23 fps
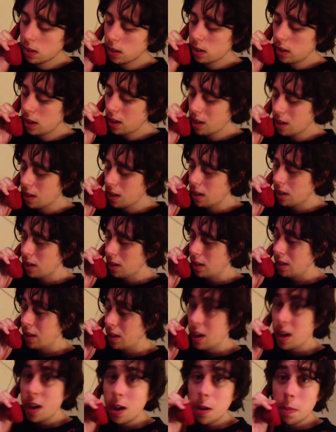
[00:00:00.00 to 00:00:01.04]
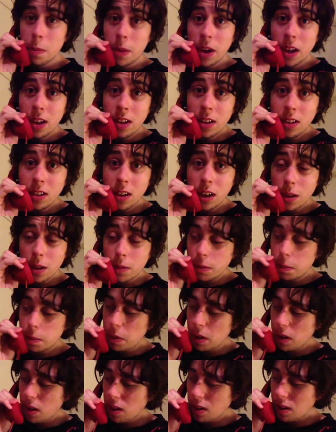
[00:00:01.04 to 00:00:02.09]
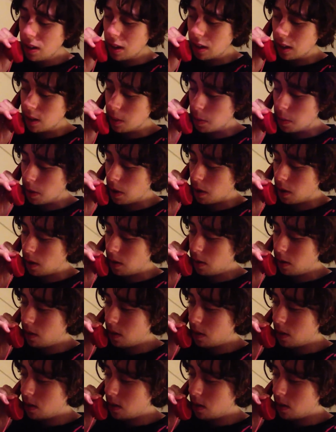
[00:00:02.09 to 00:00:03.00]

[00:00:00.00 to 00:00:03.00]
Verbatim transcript: Take it easy. Ben Time's birthday tomorrow.